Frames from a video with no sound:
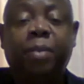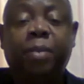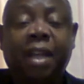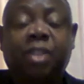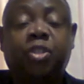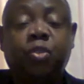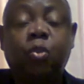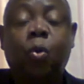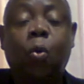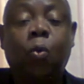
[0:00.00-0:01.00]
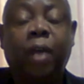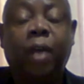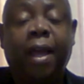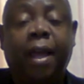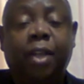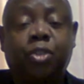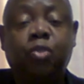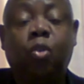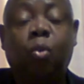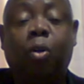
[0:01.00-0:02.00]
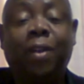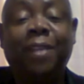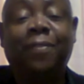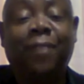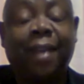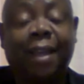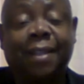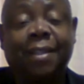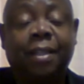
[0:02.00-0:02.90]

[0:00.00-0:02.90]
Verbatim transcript: be that snow uh, snowball effect,